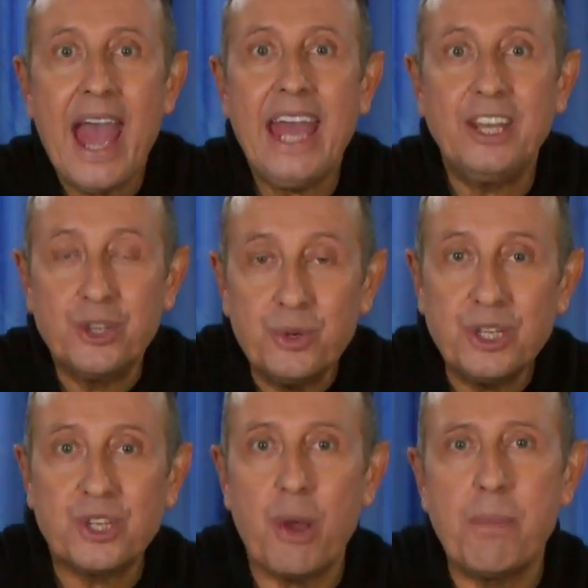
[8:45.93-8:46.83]
and in doing
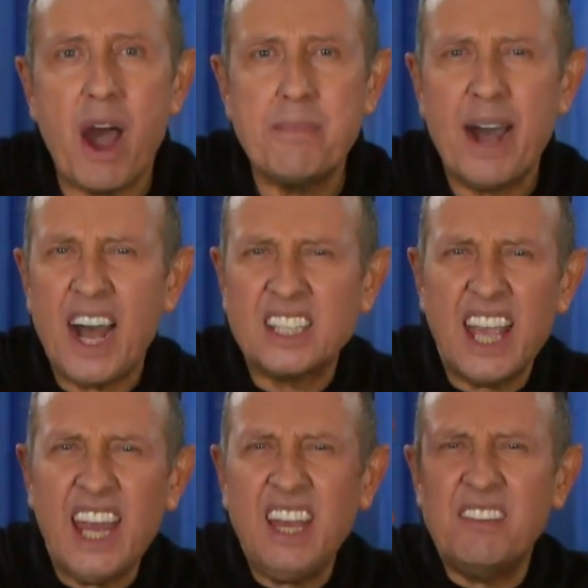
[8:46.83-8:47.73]
so bypass
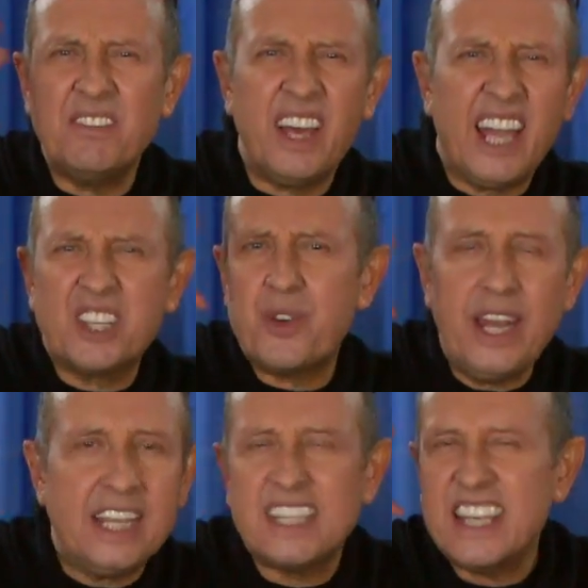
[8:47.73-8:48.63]
any of the
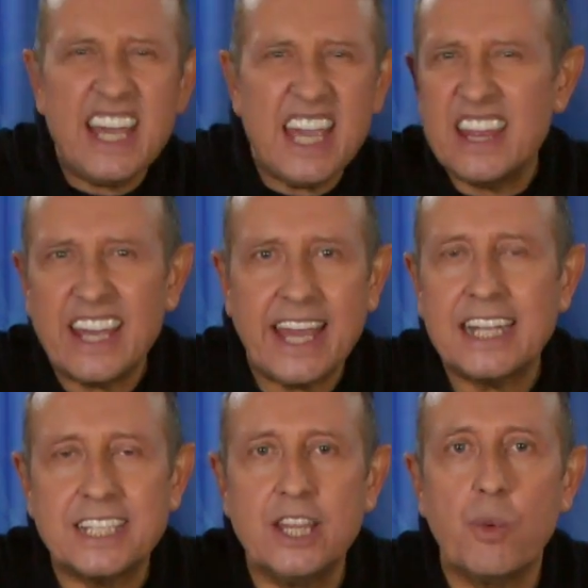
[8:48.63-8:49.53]
extraneous thinking that
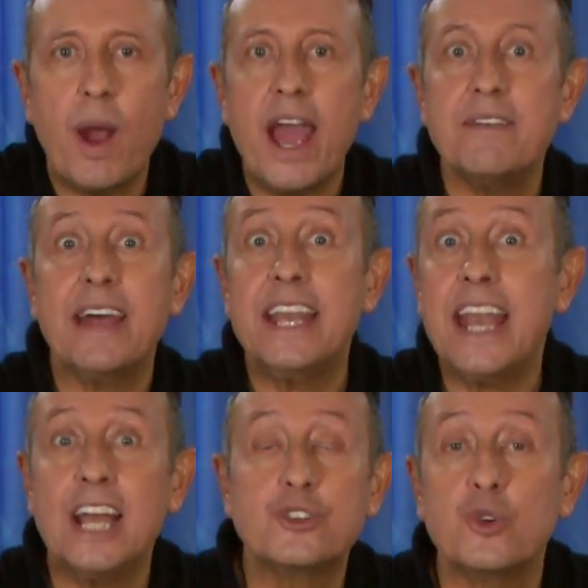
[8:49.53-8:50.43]
gets in the way of that
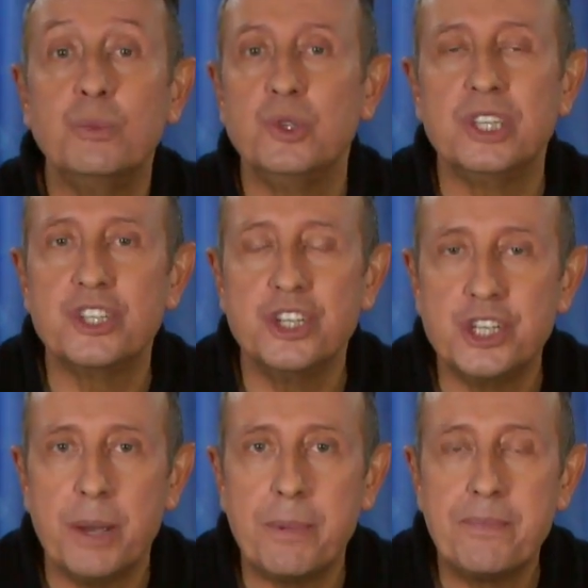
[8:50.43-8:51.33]
natural
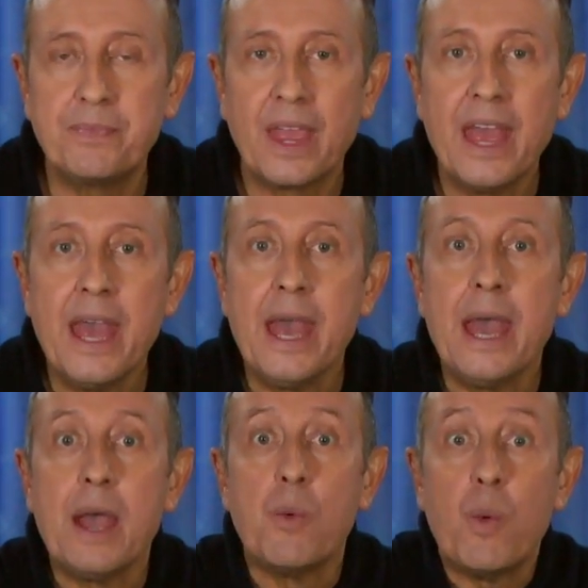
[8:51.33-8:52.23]
musicianship.
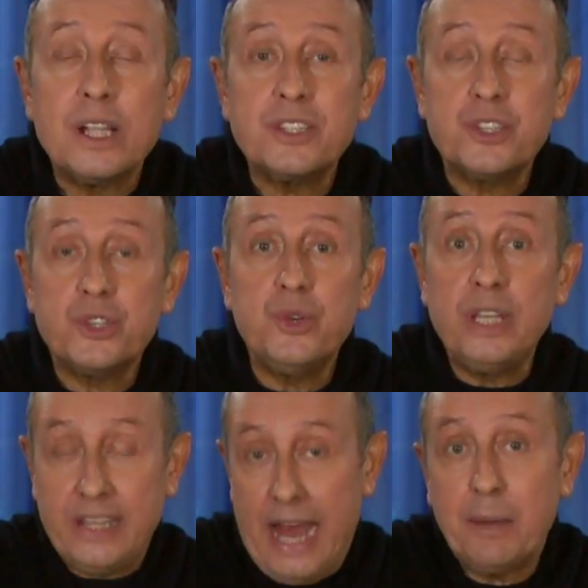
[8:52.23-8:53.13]
Once the
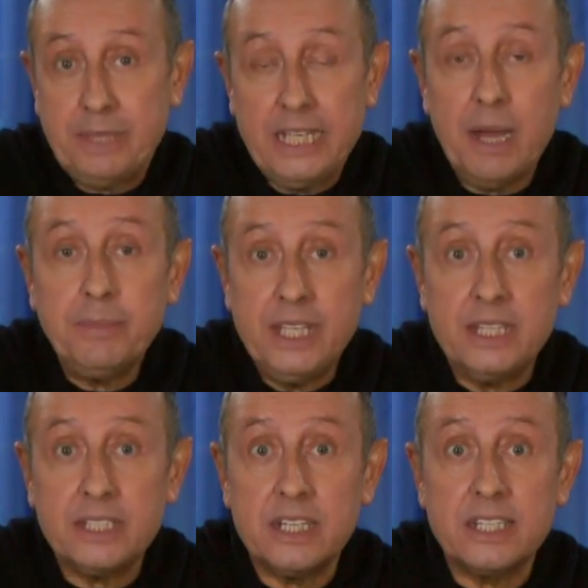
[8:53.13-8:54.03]
student in the Humpty Dumpty
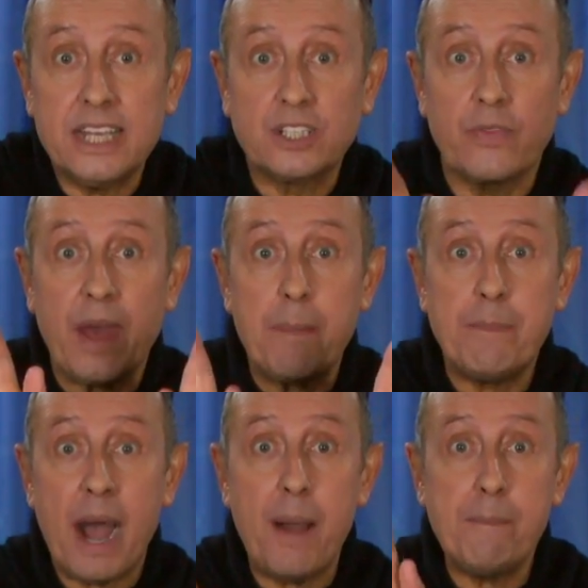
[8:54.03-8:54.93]
instance has got that
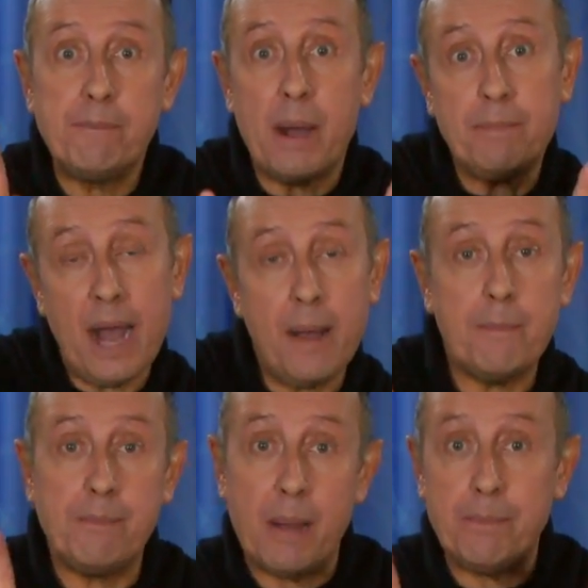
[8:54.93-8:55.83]
bum, ba
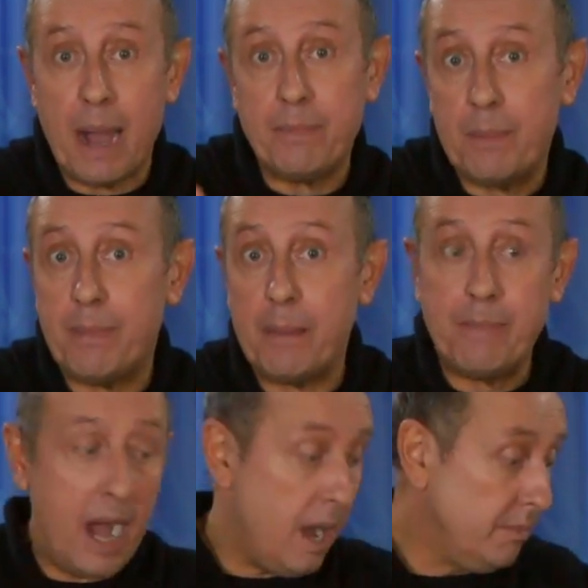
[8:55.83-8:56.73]
bum, ba ba ba ba
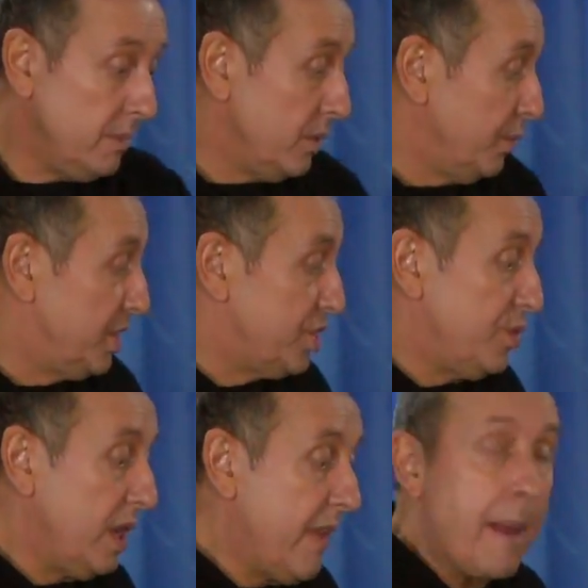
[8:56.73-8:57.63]
bum, which is
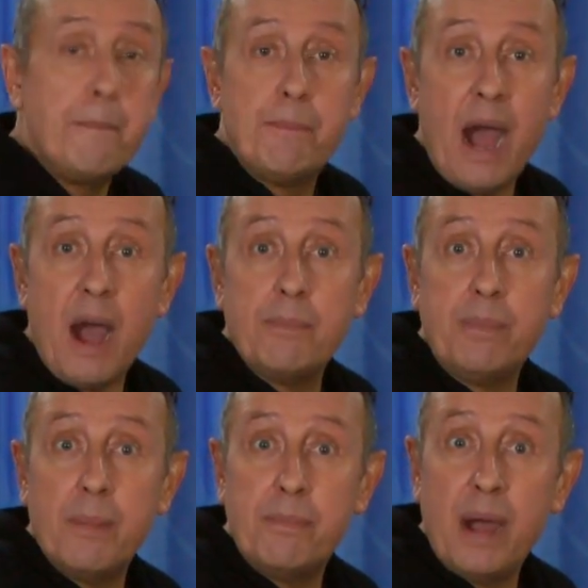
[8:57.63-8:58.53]
really that ba
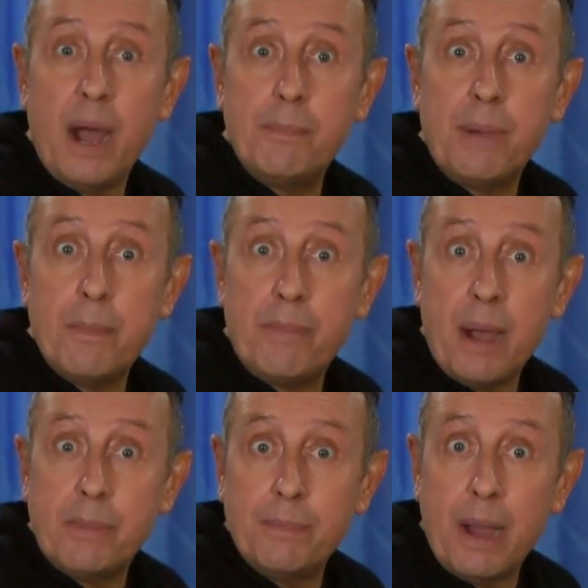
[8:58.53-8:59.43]
ba ba ba ba
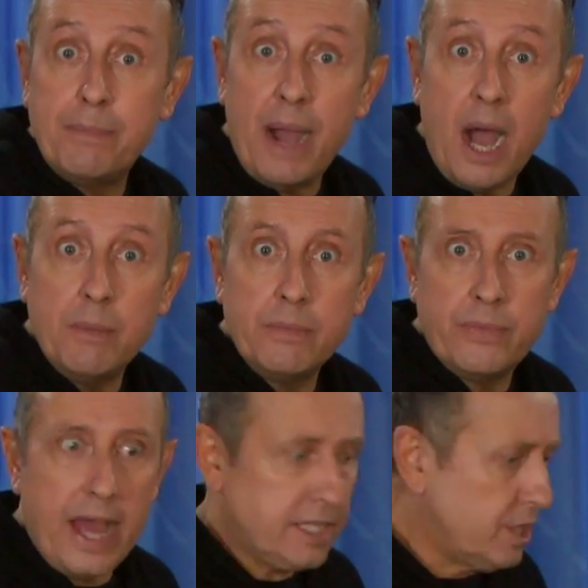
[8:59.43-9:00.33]
ba ba bum,
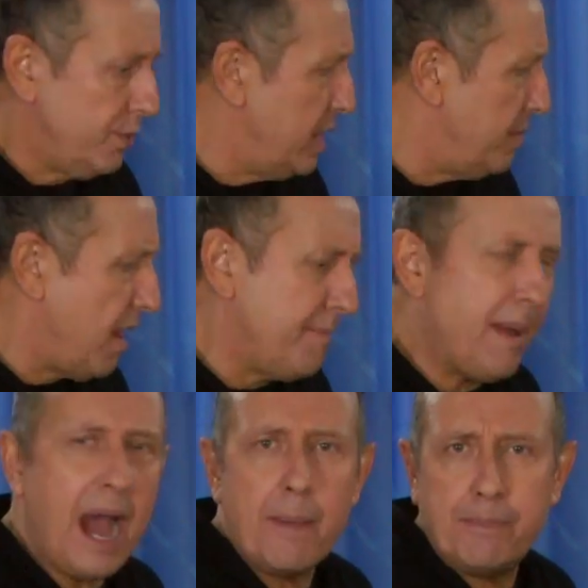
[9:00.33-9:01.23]
that's the rhythm of
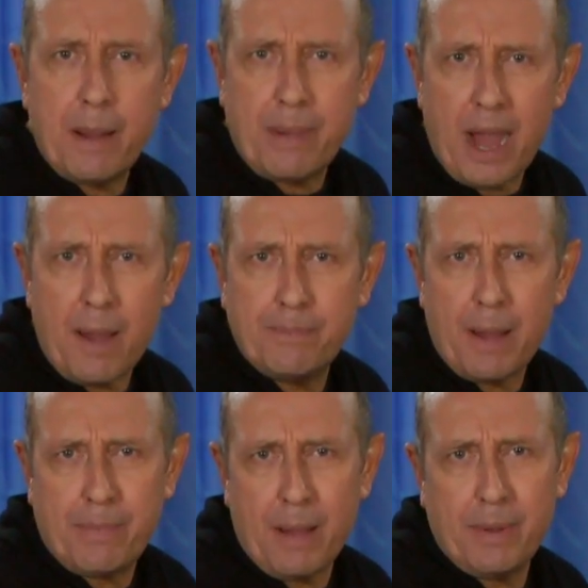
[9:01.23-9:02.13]
ba ba ba ba
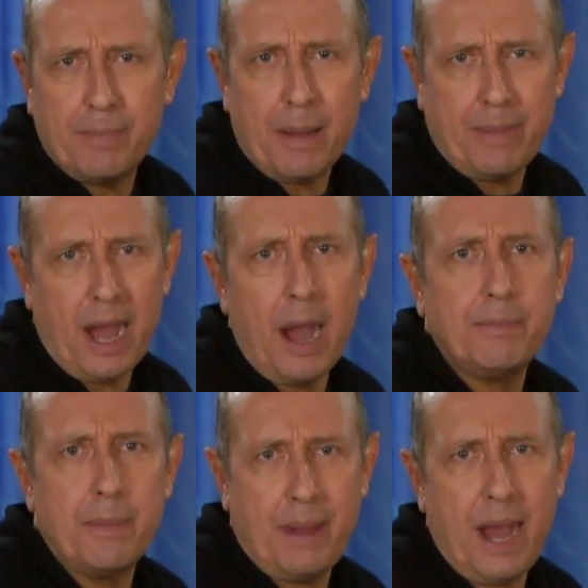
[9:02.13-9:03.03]
ba ba ba ba
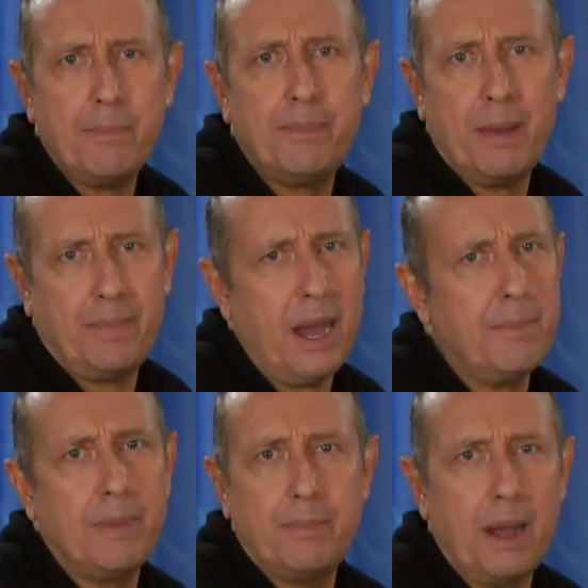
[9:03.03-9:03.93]
ba ba ba
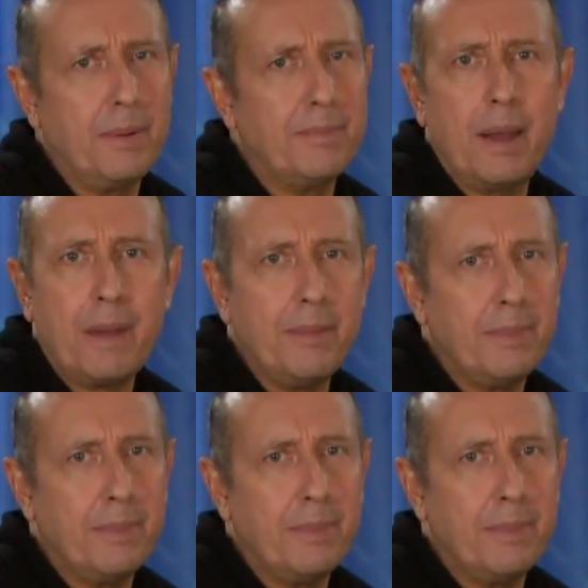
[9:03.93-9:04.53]
ba ba